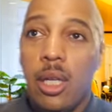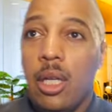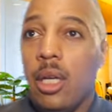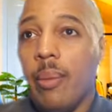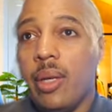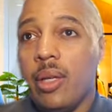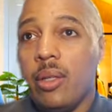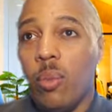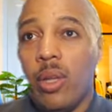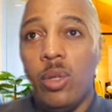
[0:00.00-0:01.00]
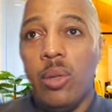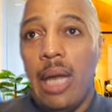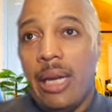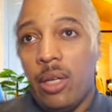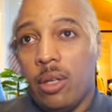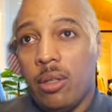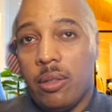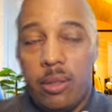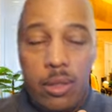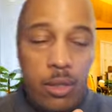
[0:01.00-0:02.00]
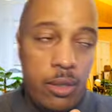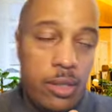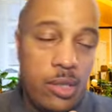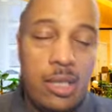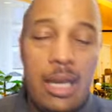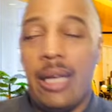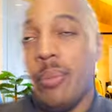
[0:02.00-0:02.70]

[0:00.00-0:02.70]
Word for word: I mean, whether you like or dislike